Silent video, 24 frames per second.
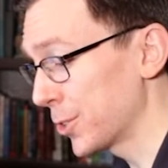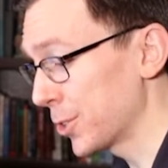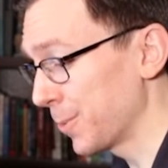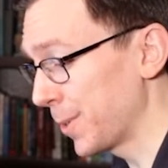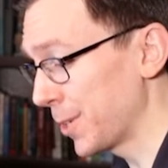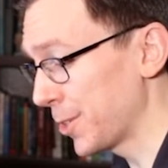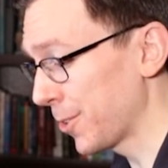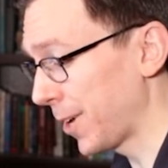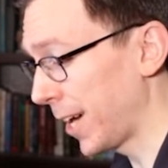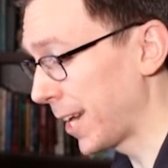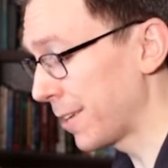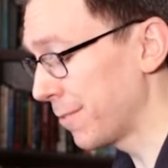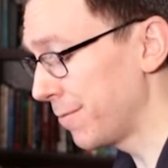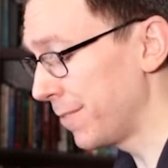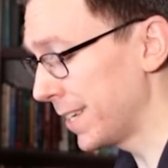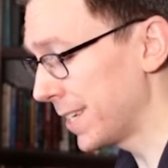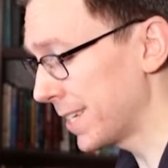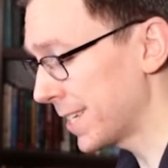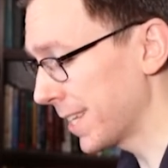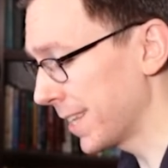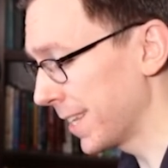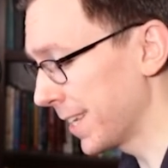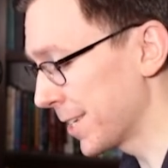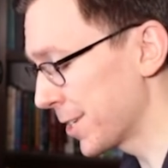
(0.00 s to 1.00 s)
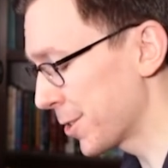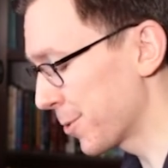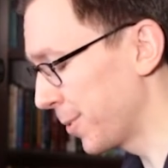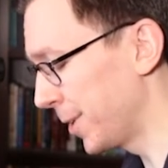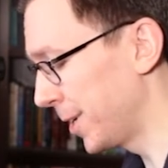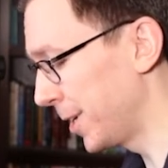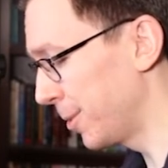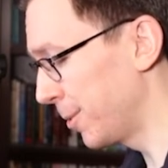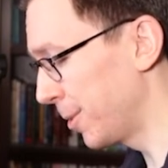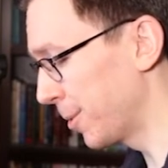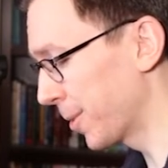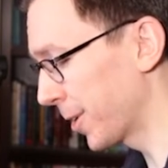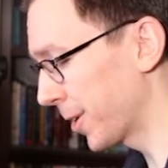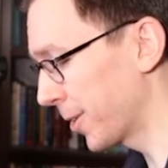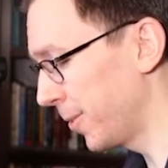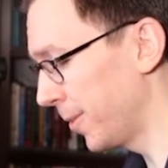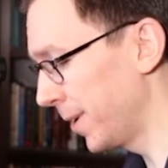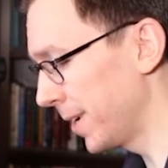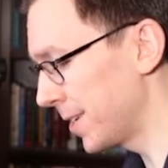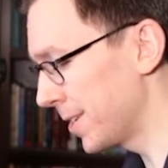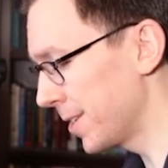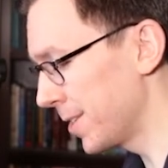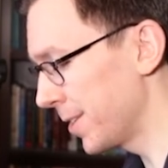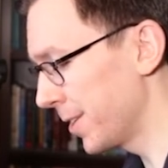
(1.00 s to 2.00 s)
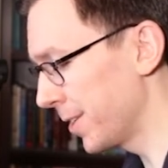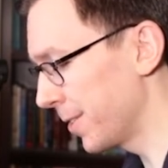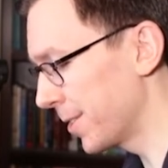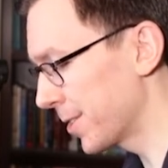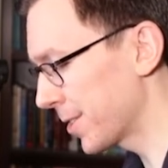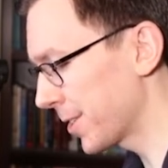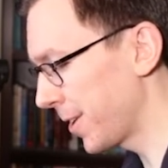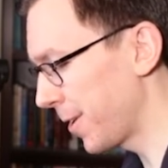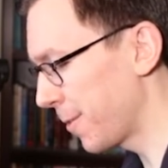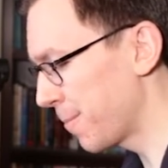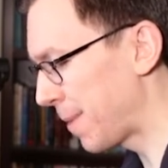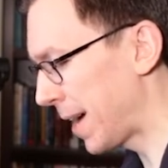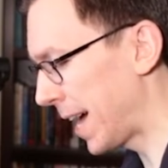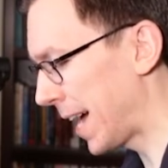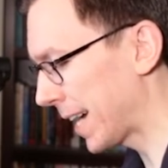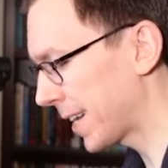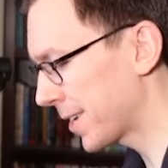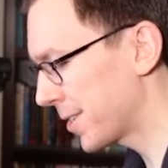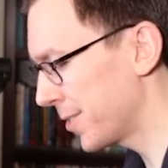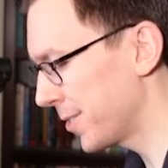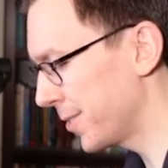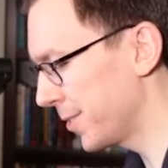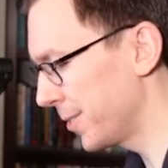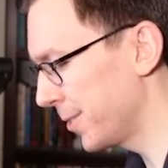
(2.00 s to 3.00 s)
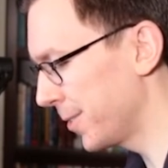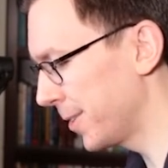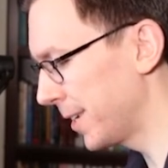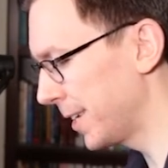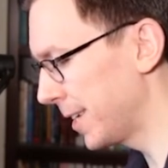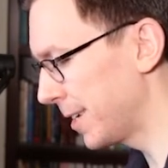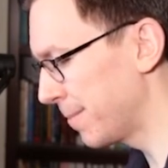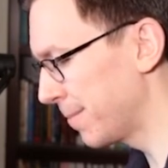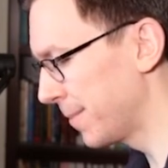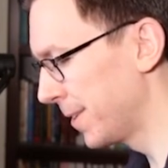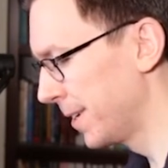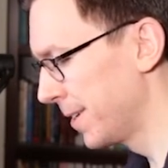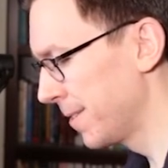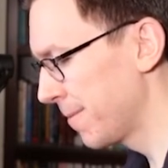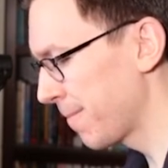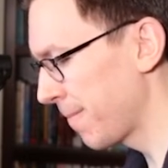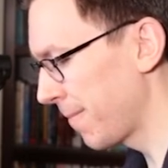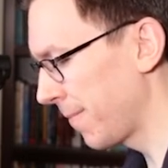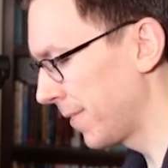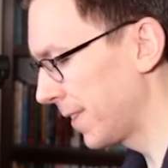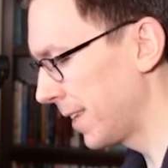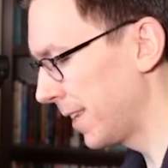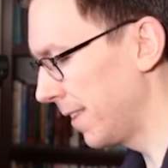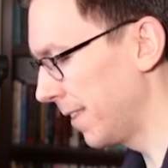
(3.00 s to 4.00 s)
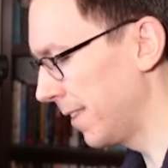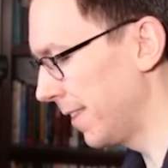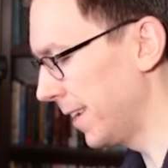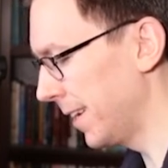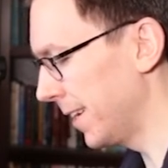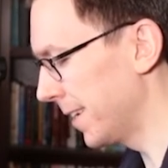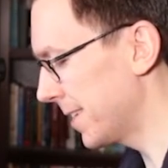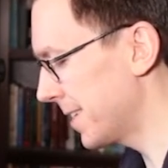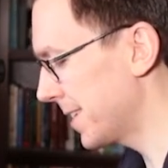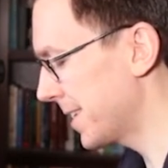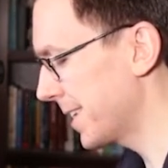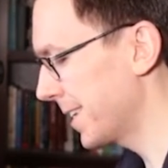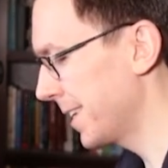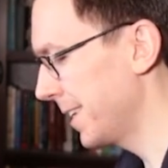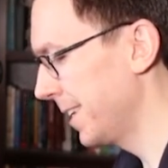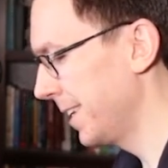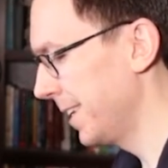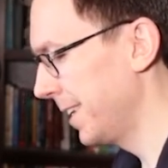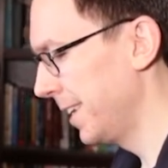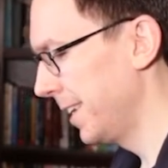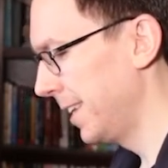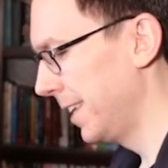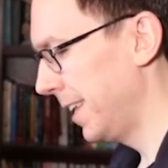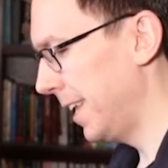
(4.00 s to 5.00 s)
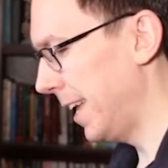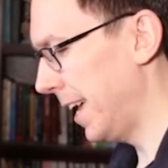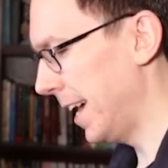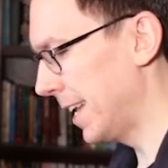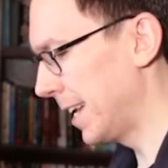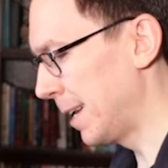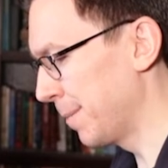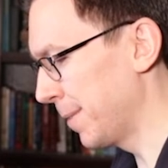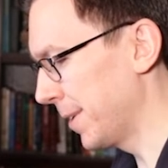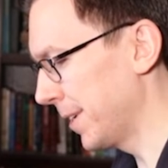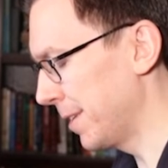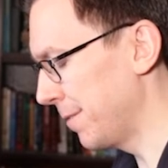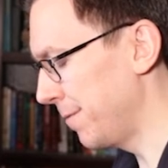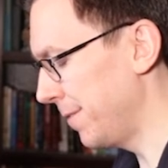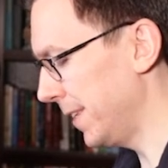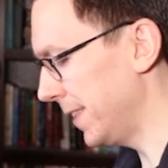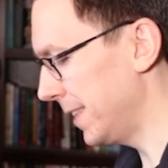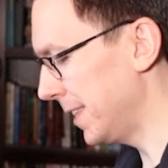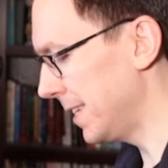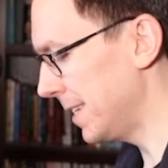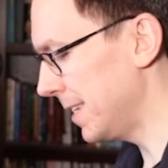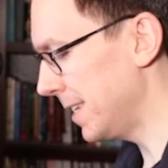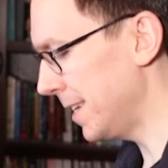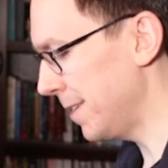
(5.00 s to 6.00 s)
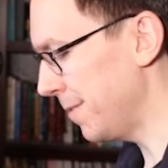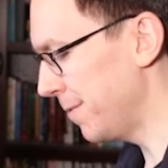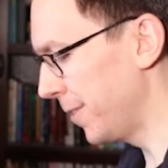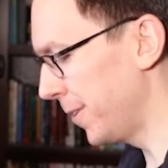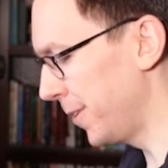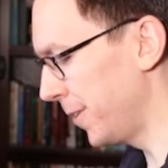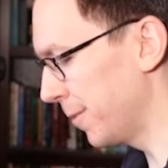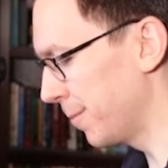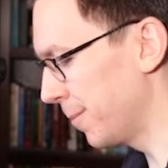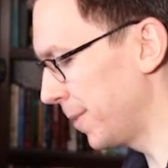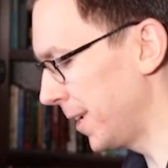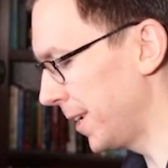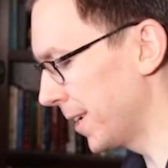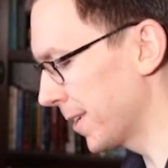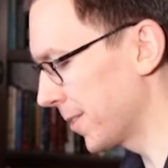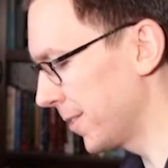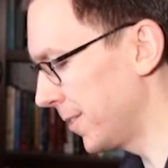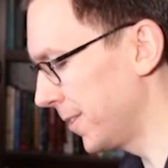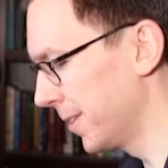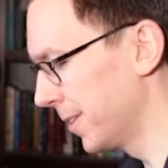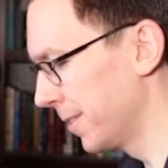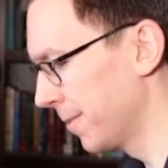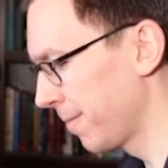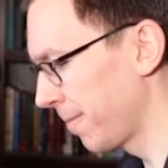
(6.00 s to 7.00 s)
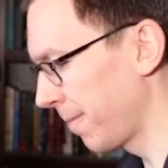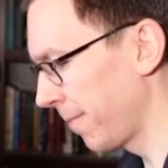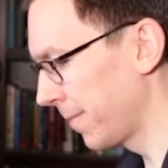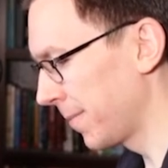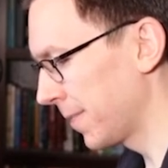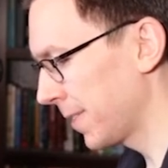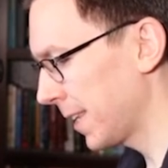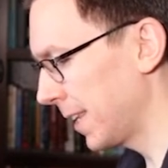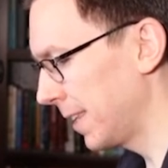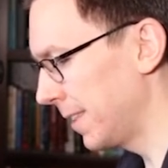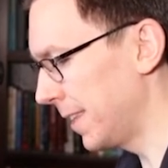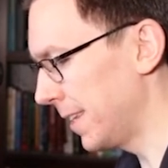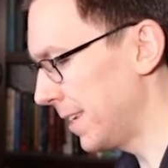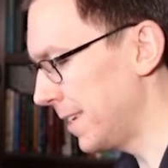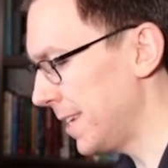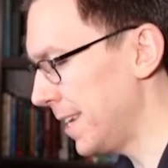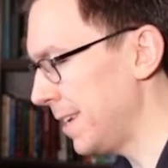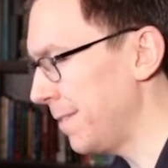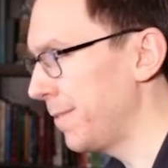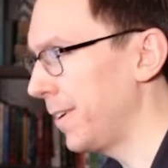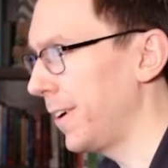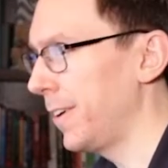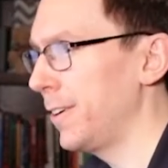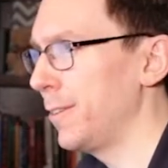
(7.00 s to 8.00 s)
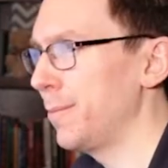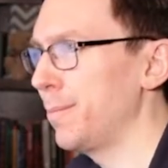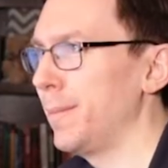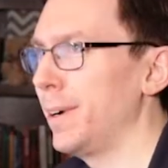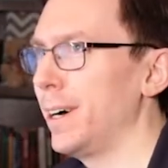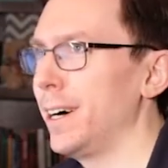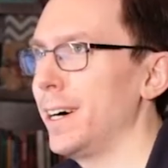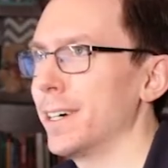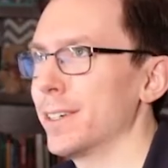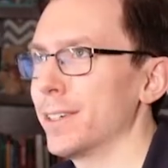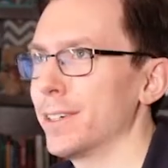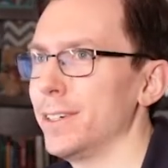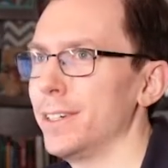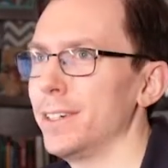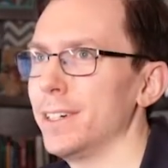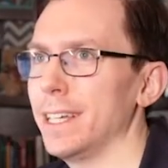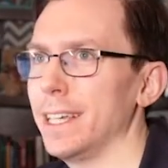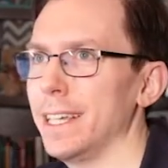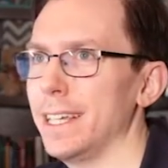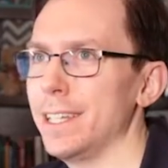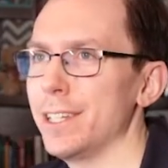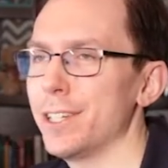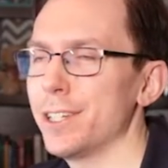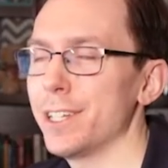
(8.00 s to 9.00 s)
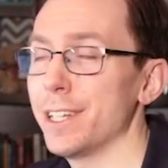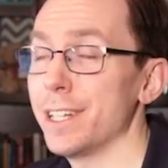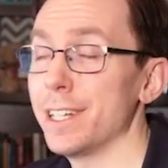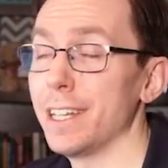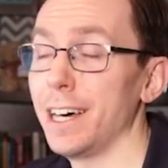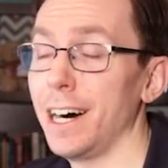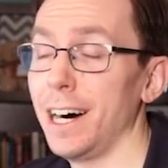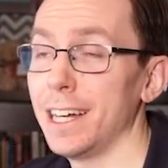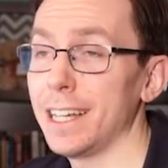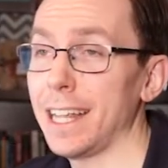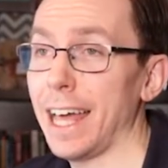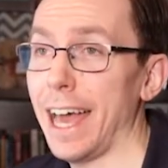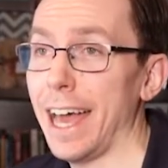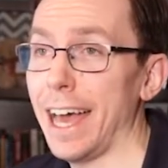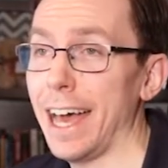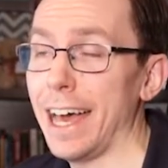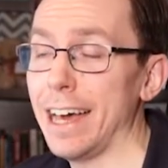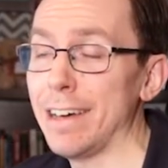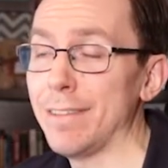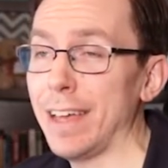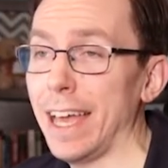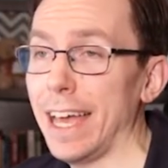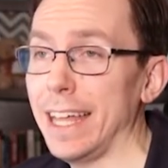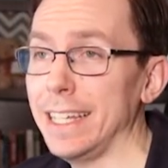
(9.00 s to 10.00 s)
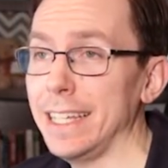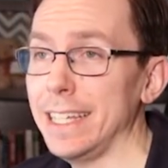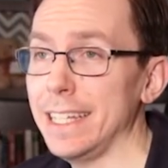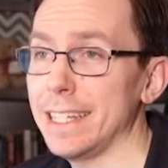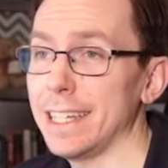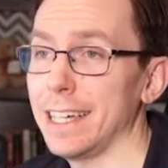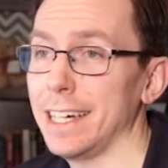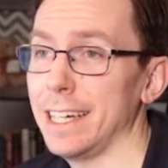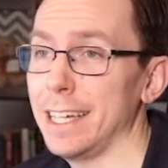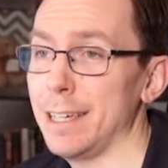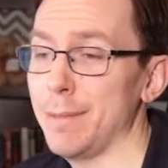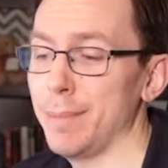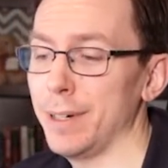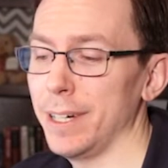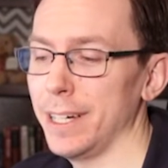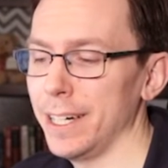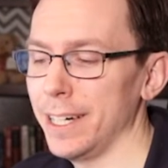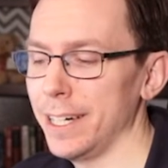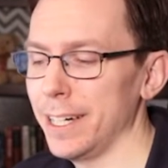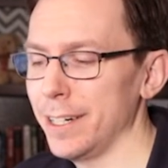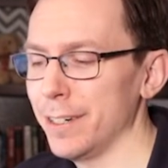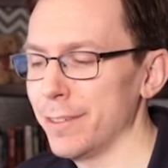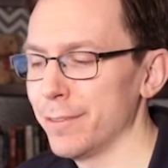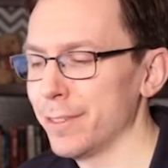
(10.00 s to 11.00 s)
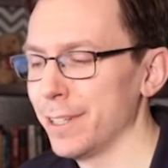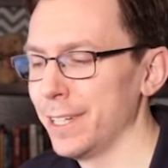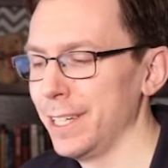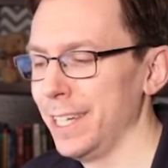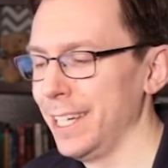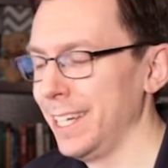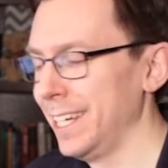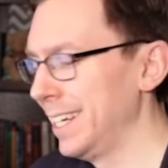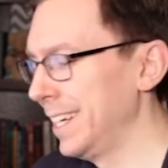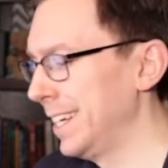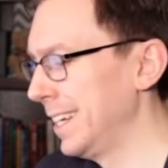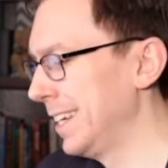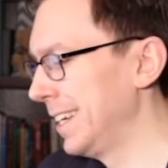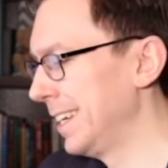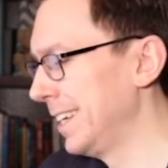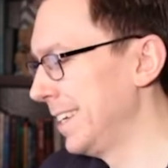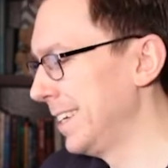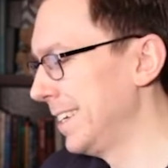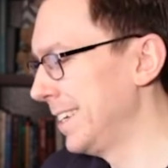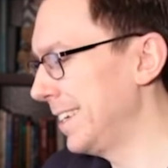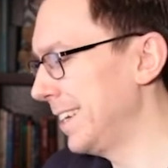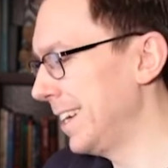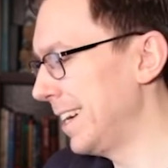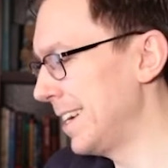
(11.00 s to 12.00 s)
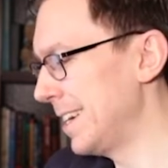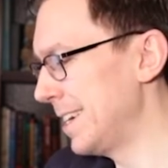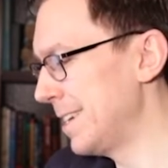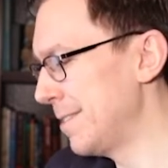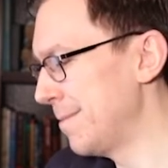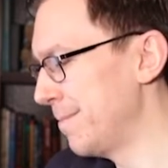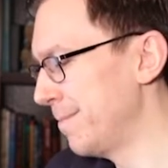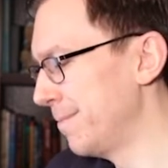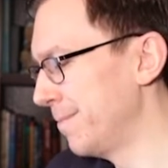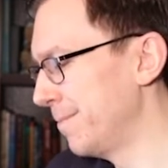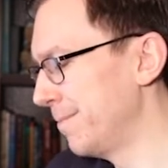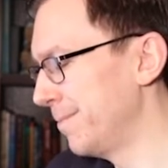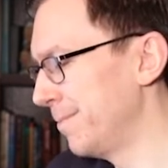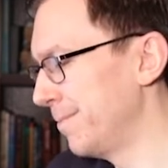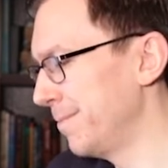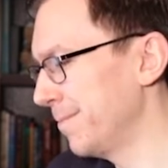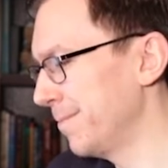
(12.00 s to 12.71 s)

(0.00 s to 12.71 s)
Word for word: should we try to fit to this? Well, what we're going to do is go back to um, this, and I'm going to fit the default model. The default model is to not have any type of um,